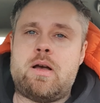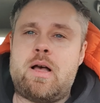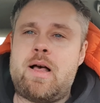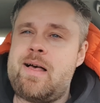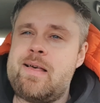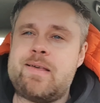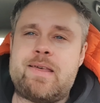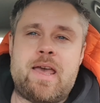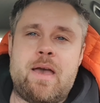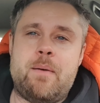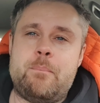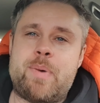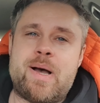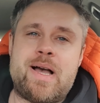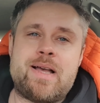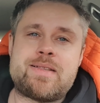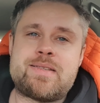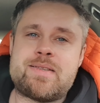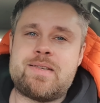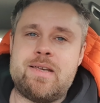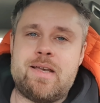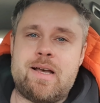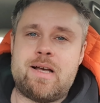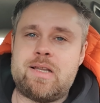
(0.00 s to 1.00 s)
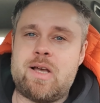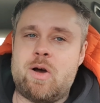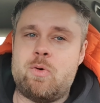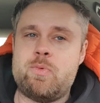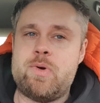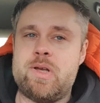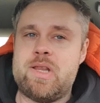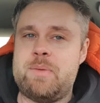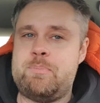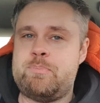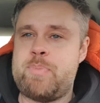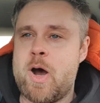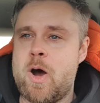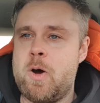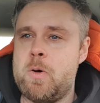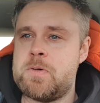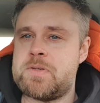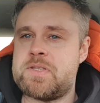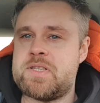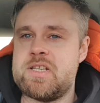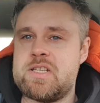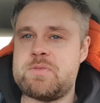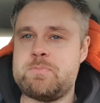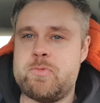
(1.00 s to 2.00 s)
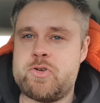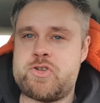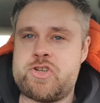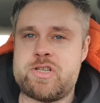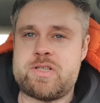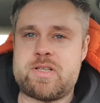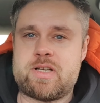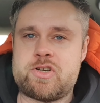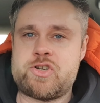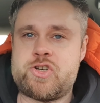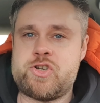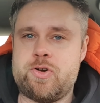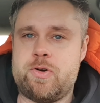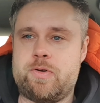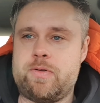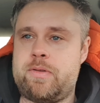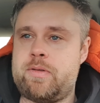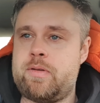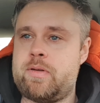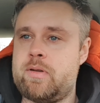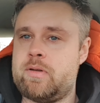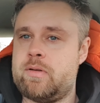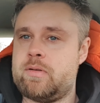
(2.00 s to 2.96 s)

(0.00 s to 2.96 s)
I'll get back to you. I don't really post as much as I should.